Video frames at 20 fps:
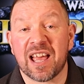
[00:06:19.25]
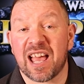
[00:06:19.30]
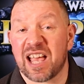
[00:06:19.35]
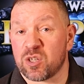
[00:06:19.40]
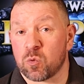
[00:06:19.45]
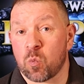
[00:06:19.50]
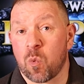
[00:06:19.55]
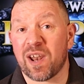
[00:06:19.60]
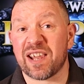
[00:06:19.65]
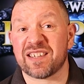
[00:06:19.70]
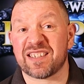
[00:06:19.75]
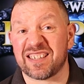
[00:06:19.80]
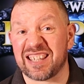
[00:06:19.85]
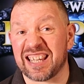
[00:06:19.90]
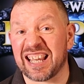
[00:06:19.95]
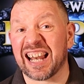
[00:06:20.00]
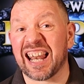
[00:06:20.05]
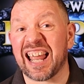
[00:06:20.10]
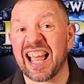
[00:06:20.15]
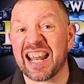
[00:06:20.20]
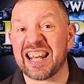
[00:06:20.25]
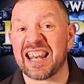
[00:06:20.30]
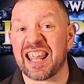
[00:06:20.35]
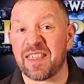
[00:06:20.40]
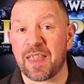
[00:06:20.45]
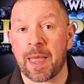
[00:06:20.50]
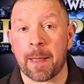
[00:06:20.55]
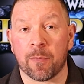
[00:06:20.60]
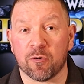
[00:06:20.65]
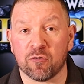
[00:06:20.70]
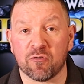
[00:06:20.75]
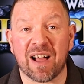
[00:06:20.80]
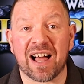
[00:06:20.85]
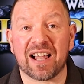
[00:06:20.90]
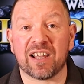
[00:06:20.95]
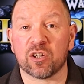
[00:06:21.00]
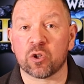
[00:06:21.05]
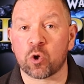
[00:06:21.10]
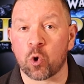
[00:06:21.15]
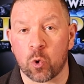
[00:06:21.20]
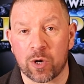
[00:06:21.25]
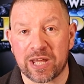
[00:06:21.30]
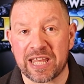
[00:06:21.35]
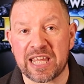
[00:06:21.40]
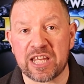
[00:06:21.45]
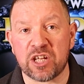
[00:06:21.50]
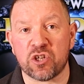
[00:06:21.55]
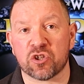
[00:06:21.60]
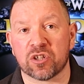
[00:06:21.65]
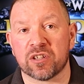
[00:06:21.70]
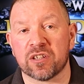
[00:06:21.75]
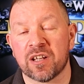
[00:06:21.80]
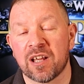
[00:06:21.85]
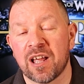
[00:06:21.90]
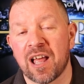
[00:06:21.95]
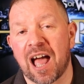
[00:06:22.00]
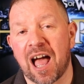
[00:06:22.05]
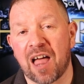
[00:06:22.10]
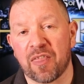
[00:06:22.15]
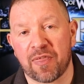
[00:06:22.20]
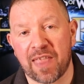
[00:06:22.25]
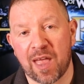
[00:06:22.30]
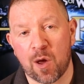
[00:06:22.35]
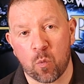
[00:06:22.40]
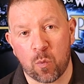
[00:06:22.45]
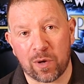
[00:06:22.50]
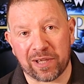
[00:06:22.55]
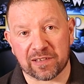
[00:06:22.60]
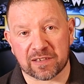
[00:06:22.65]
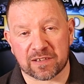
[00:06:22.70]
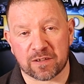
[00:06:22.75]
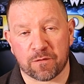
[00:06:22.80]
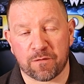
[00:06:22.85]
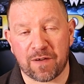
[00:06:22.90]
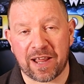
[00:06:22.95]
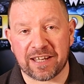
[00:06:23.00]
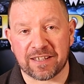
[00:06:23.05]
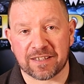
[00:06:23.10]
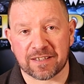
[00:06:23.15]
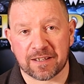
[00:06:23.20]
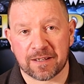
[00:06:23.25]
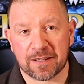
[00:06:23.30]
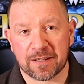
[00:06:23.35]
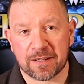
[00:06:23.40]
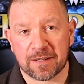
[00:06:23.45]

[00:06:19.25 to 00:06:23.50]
as well as a decline in their morale, cohesion, and their will to fight.